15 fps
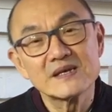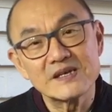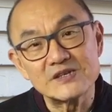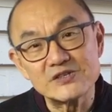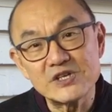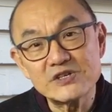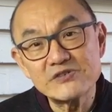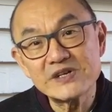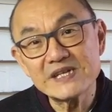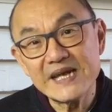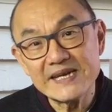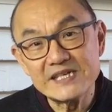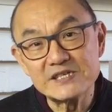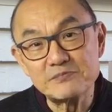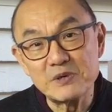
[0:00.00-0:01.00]
Considering
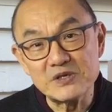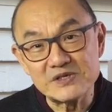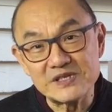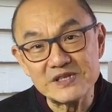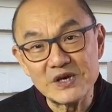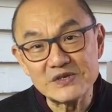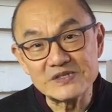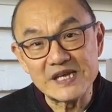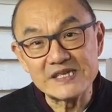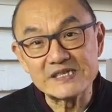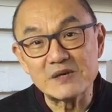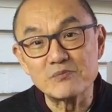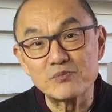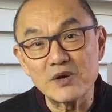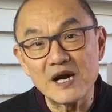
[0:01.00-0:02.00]
ladies' boots in those days
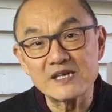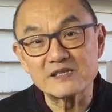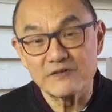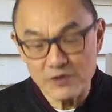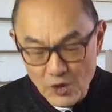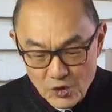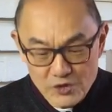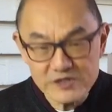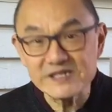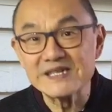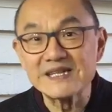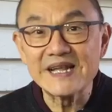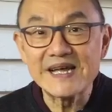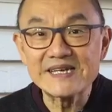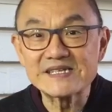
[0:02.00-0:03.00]
comprised of hooks
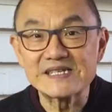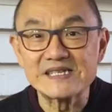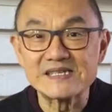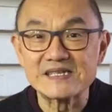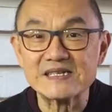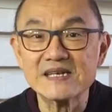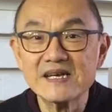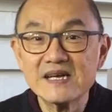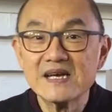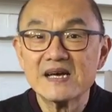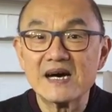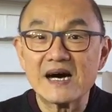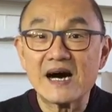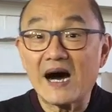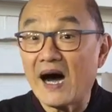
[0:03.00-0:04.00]
laces and
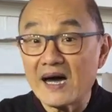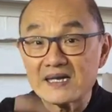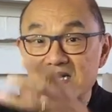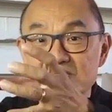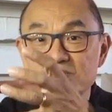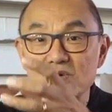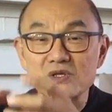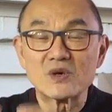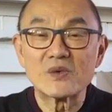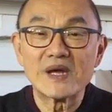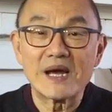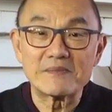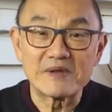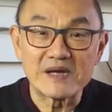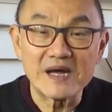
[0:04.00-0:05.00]
uh, eyelets all the way
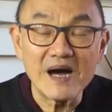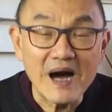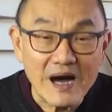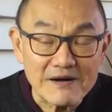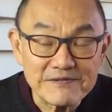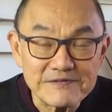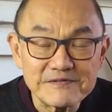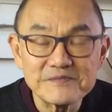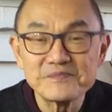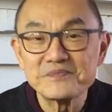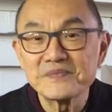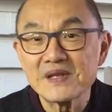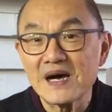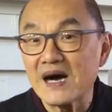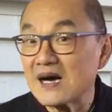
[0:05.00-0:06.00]
up the calf,
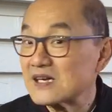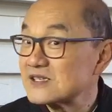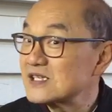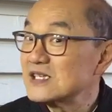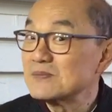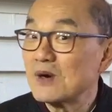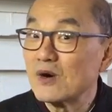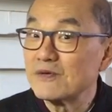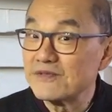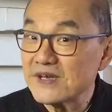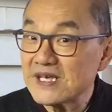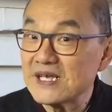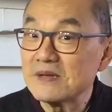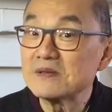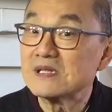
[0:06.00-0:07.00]
our CMO
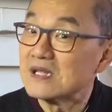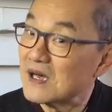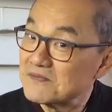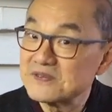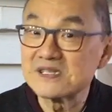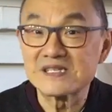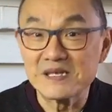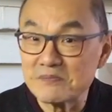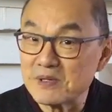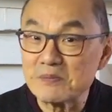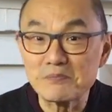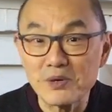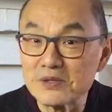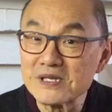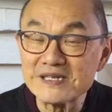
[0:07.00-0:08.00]
Vicky loved simply
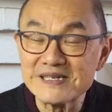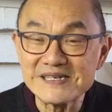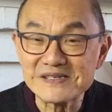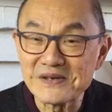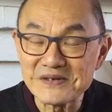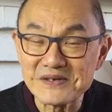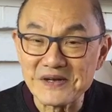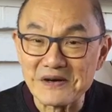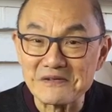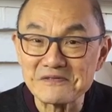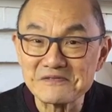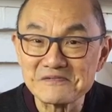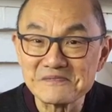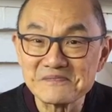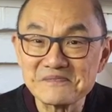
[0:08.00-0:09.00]
pulling these on and
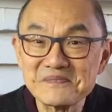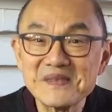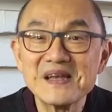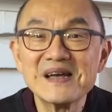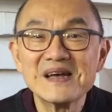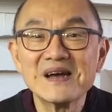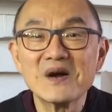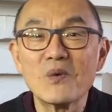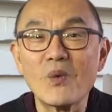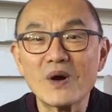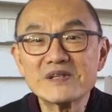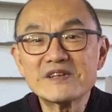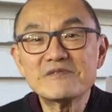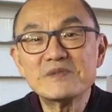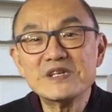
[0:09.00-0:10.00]
off.
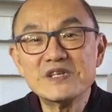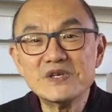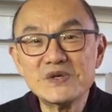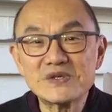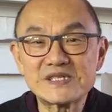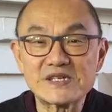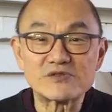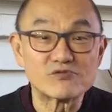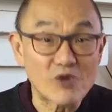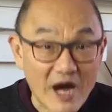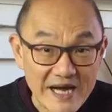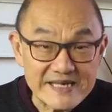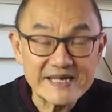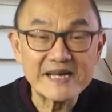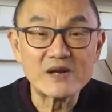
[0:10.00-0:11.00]
While they've been used as
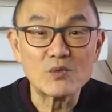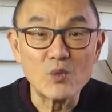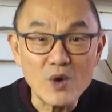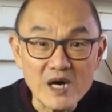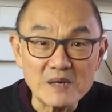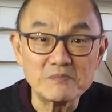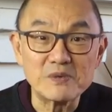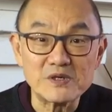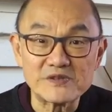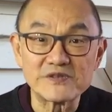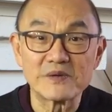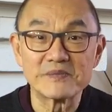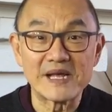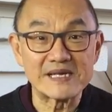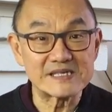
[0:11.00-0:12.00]
riding and work boots
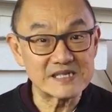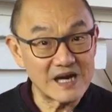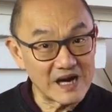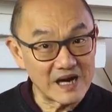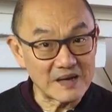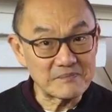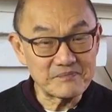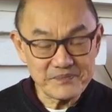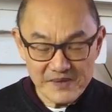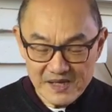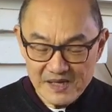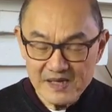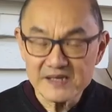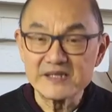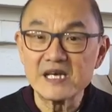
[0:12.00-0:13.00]
from that time,
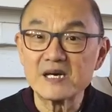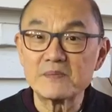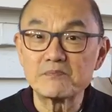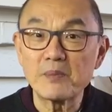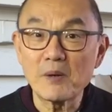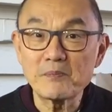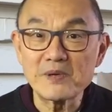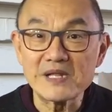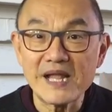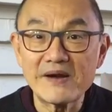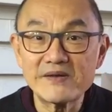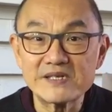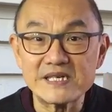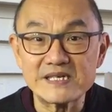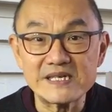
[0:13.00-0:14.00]
their
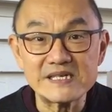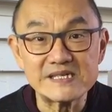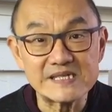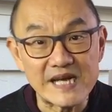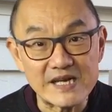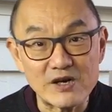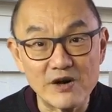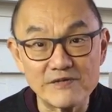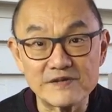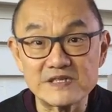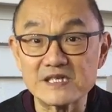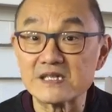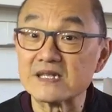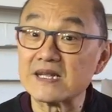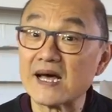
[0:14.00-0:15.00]
popularity didn't take off
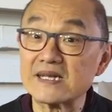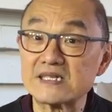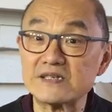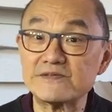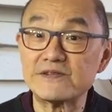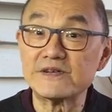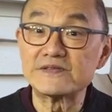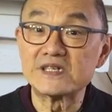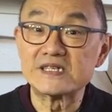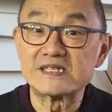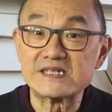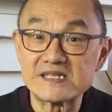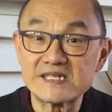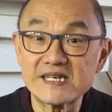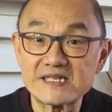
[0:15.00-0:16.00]
until the 1950s
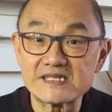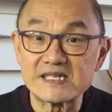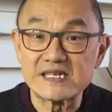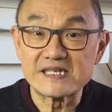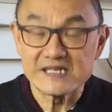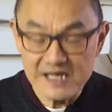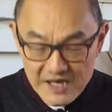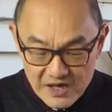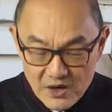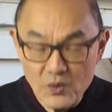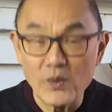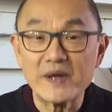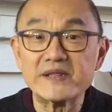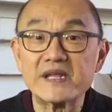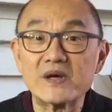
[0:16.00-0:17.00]
and 60s
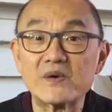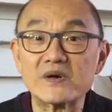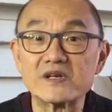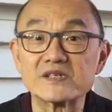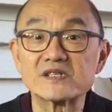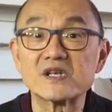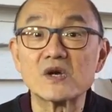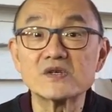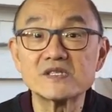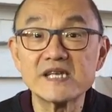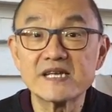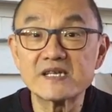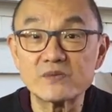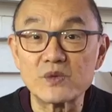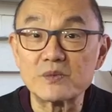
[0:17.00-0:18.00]
when they were
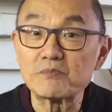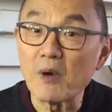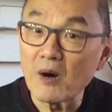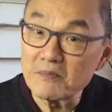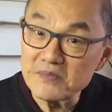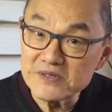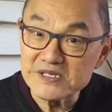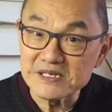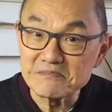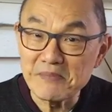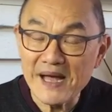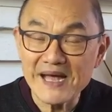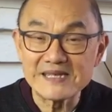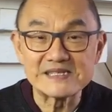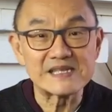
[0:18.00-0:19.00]
associated with pop music
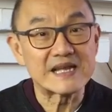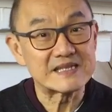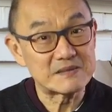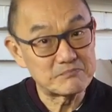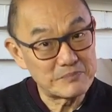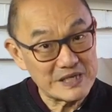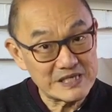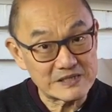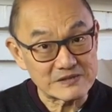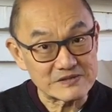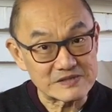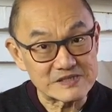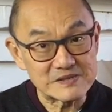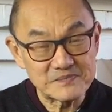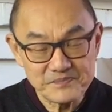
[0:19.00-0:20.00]
bands like the
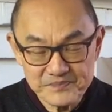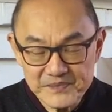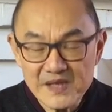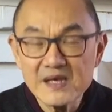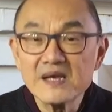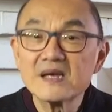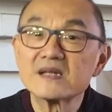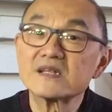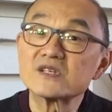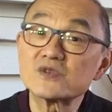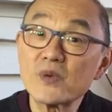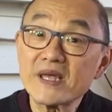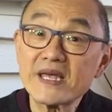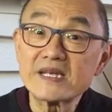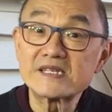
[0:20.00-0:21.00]
Beatles. The
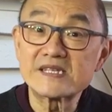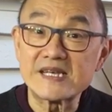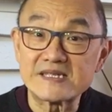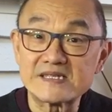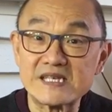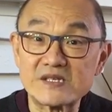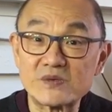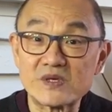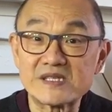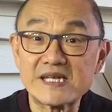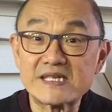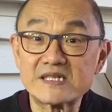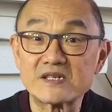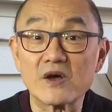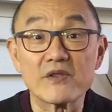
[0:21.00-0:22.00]
swinging 60s were
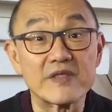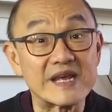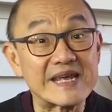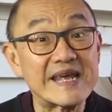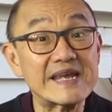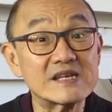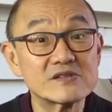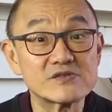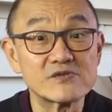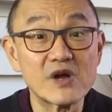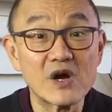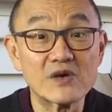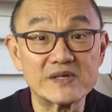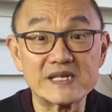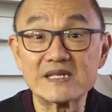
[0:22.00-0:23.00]
centered on the King's
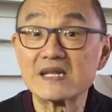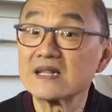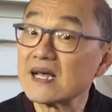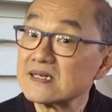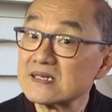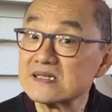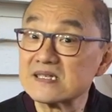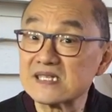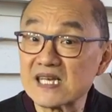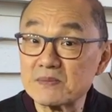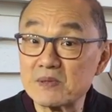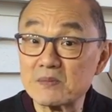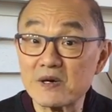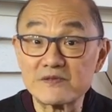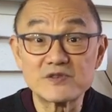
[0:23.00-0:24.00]
Road in the London
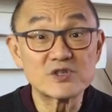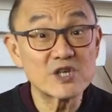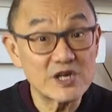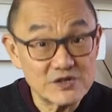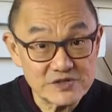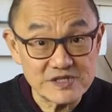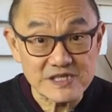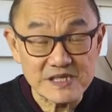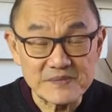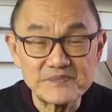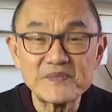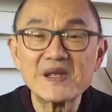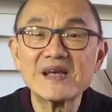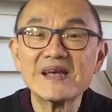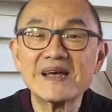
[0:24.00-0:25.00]
suburb of Chelsea,
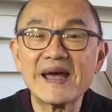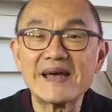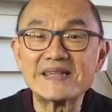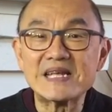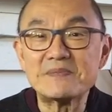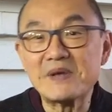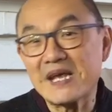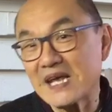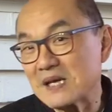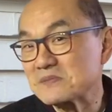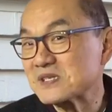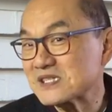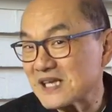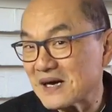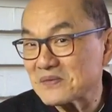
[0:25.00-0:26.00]
and they became
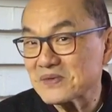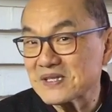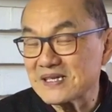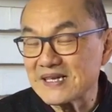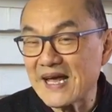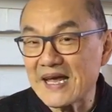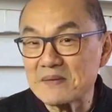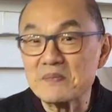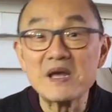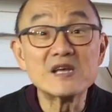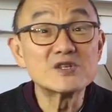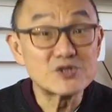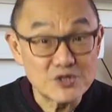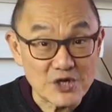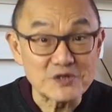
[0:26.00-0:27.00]
stuck with the name
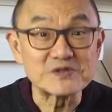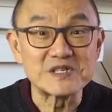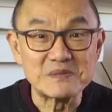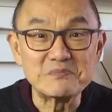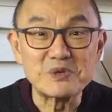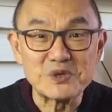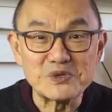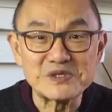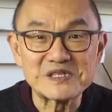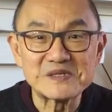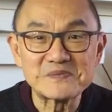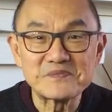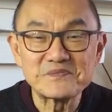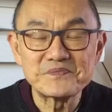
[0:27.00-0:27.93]
Chelsea Boots.